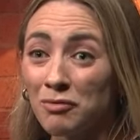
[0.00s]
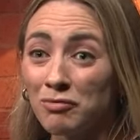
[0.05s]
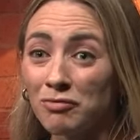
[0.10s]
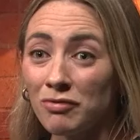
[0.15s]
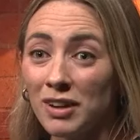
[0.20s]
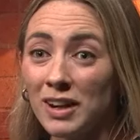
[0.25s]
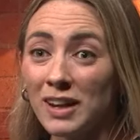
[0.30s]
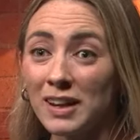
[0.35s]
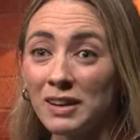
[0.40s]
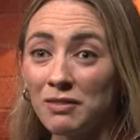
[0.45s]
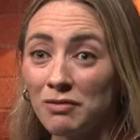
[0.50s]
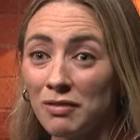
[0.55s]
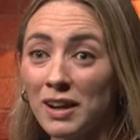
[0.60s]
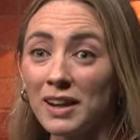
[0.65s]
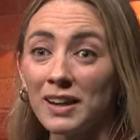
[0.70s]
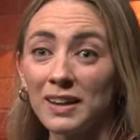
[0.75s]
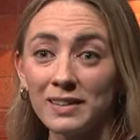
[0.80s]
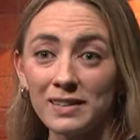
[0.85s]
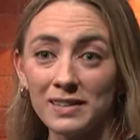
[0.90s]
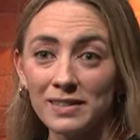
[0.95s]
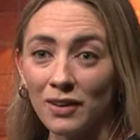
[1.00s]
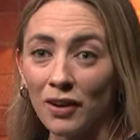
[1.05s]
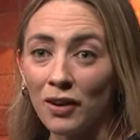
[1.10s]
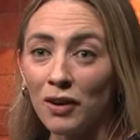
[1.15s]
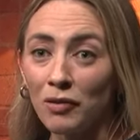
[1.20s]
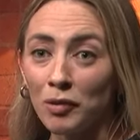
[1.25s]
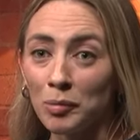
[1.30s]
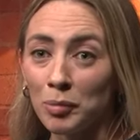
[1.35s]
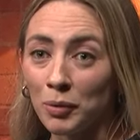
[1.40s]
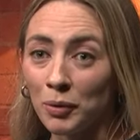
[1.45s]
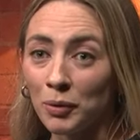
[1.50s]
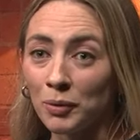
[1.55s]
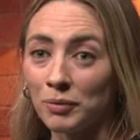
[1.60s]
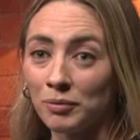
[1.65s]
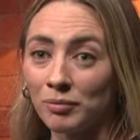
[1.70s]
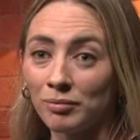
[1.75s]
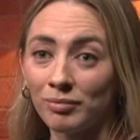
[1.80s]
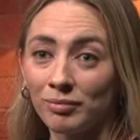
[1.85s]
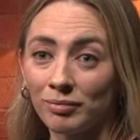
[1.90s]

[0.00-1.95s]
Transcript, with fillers: really, really desirable.